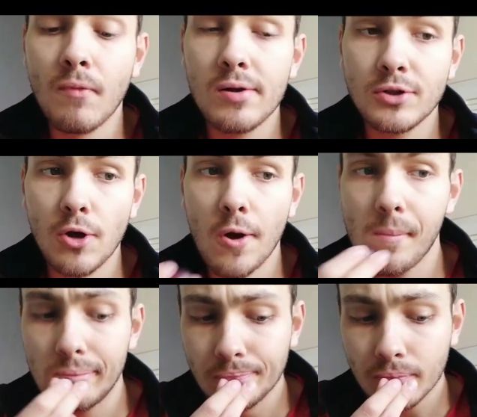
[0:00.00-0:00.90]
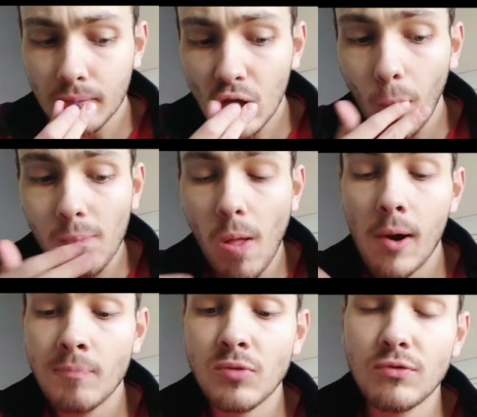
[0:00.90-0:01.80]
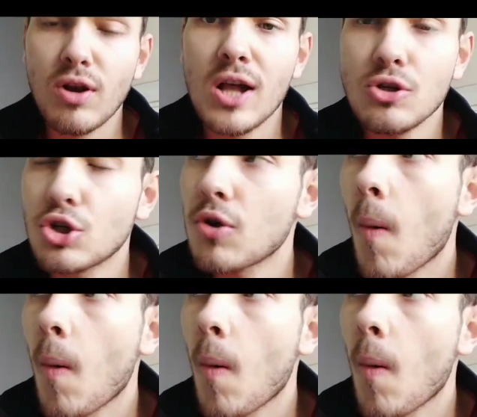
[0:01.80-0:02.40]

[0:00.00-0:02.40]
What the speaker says: So for lunch,